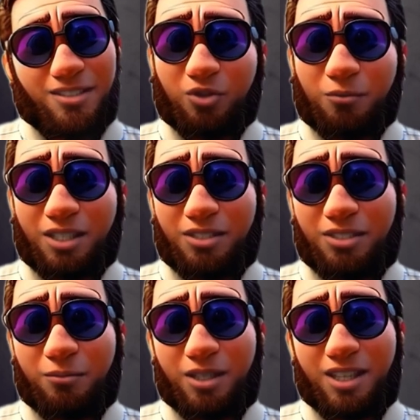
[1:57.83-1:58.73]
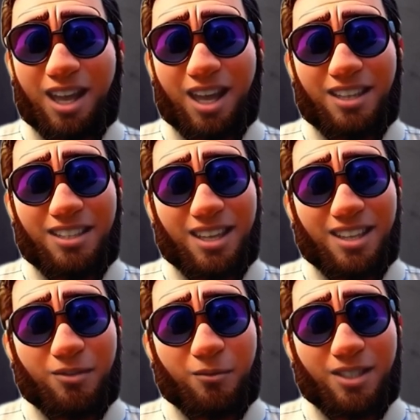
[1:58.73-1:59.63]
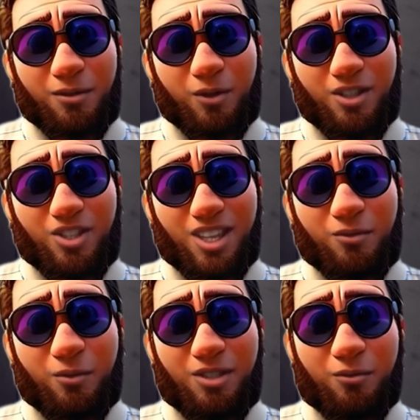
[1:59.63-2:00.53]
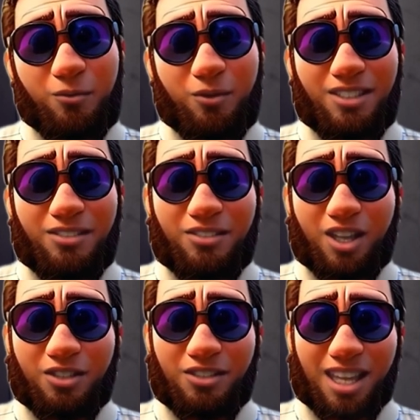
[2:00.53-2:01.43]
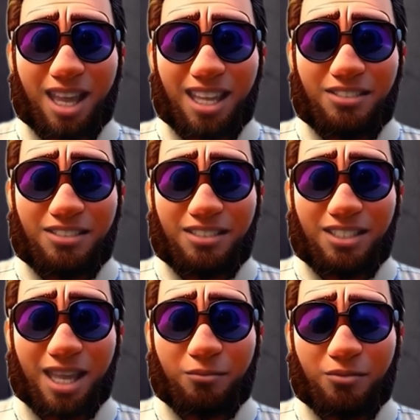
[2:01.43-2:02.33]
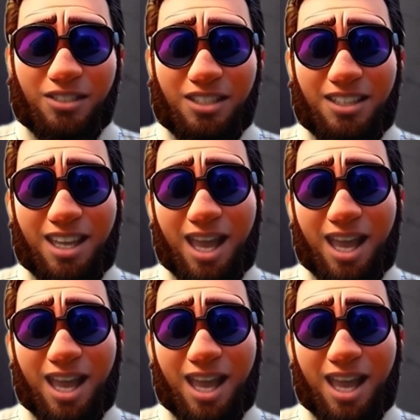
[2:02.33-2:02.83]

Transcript: Arsenal finally ended their 6-year wait for a Premier League victory against